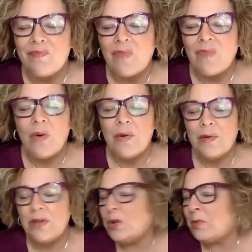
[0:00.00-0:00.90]
or
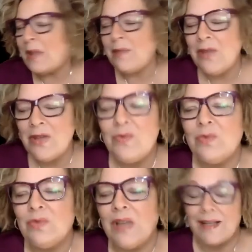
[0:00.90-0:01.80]
maybe you
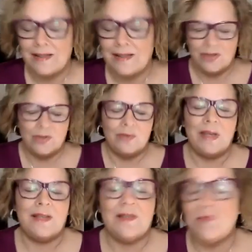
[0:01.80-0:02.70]
like to make
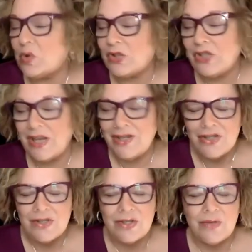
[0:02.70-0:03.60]
some more
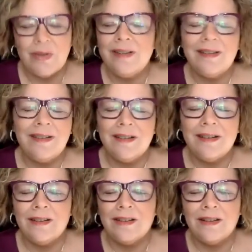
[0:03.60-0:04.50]
changes to it.
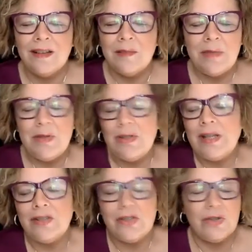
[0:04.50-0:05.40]
Maybe you'd like
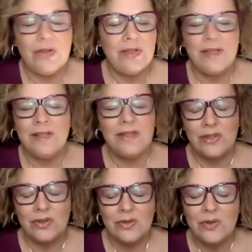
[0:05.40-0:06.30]
to turn it
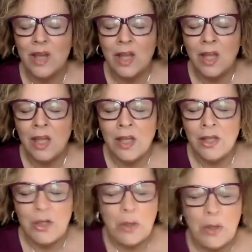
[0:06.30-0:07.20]
into
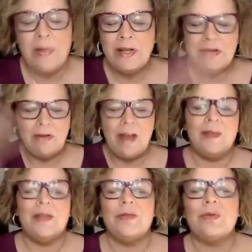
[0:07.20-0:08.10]
a bunny
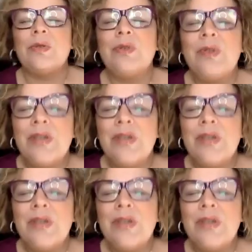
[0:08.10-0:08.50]
rabbit, or